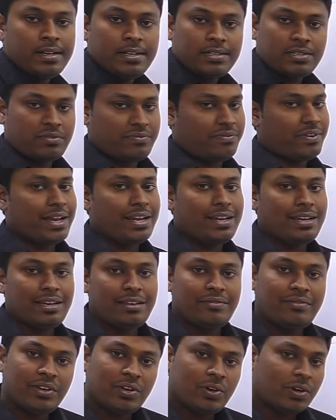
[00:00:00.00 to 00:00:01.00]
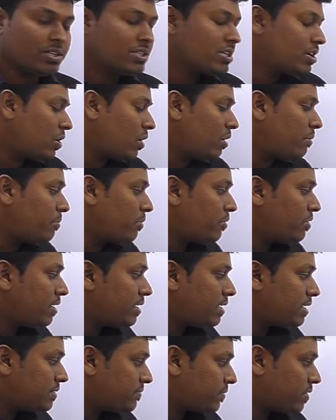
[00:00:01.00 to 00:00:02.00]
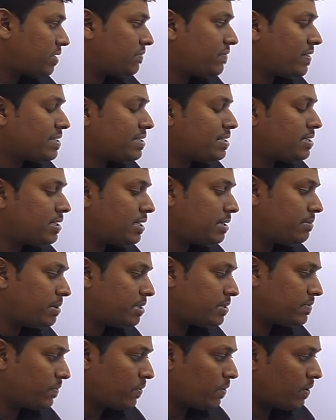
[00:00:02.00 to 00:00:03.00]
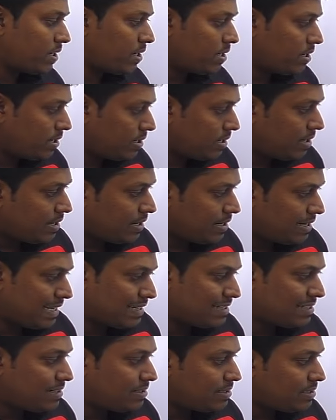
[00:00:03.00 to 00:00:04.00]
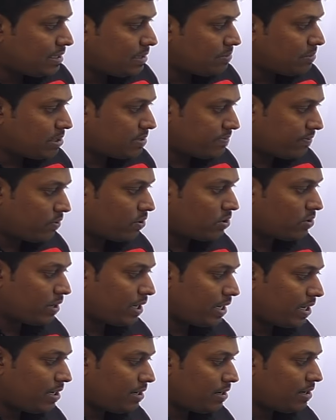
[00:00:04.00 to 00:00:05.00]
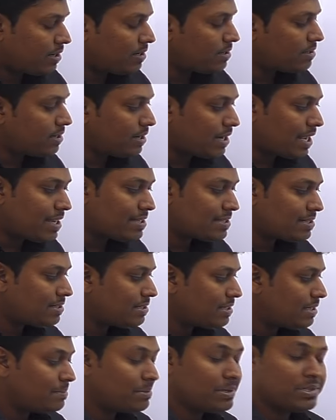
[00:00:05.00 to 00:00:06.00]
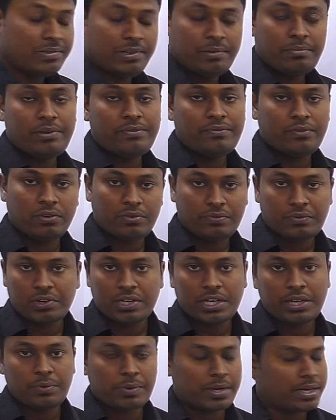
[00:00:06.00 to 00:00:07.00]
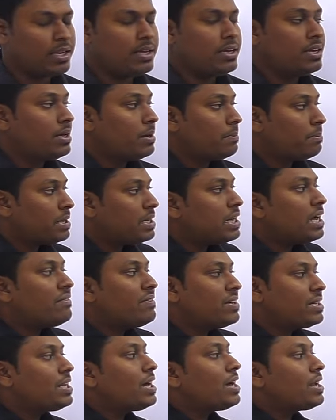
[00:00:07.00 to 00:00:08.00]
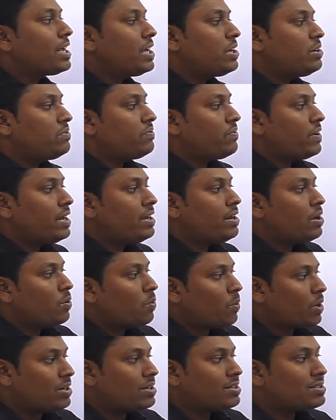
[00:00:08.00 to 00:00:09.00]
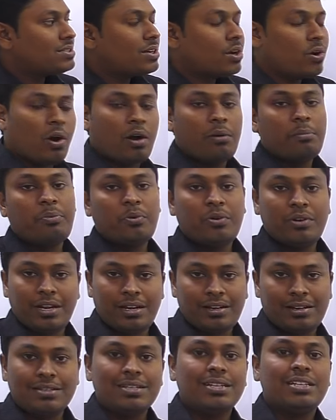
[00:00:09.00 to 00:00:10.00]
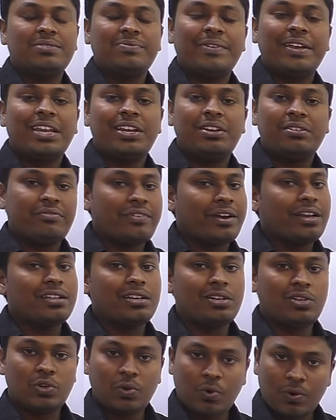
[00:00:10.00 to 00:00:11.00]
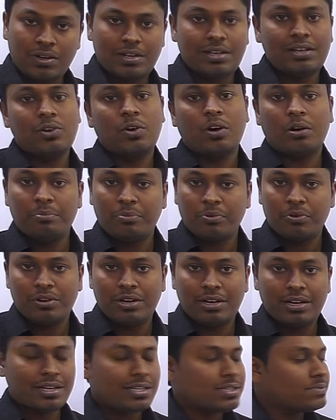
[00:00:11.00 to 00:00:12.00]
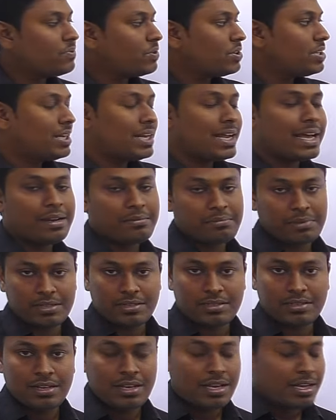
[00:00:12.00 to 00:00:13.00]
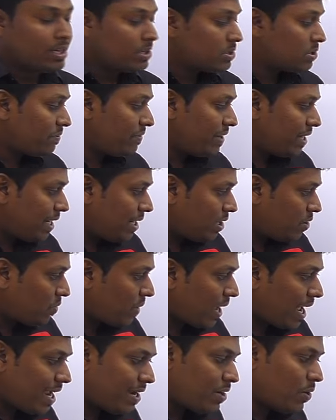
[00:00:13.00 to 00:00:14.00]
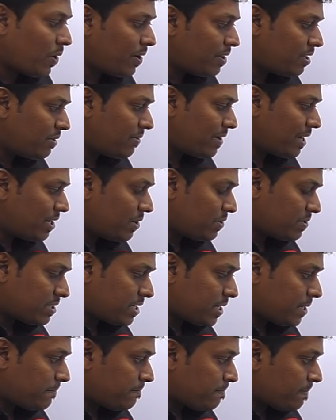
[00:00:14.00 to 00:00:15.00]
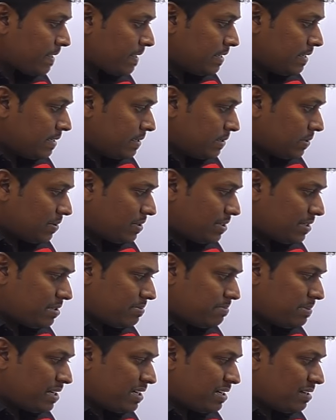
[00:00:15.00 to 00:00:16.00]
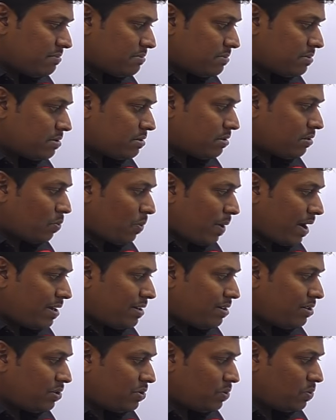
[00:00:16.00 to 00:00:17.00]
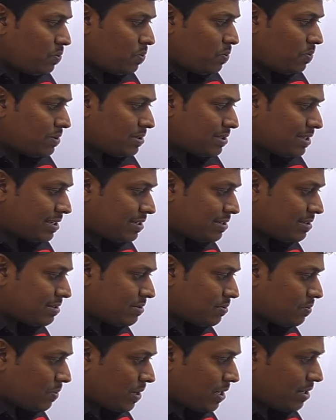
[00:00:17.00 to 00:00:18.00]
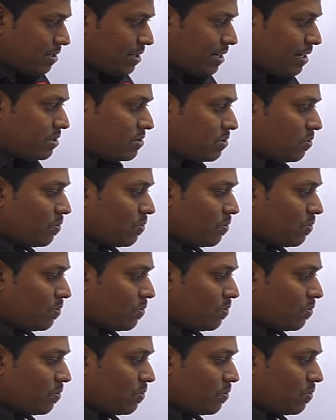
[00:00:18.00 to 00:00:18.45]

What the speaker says: So finally, we got the compound interest for the first 3 months, 400, next 3 months, 420, and the last 3 months will be 441. But our target to find what is the compound interest, that is, we need to find the total compound interest for the 9 months. So we need to add all the values, right? So this becomes 1261, right? So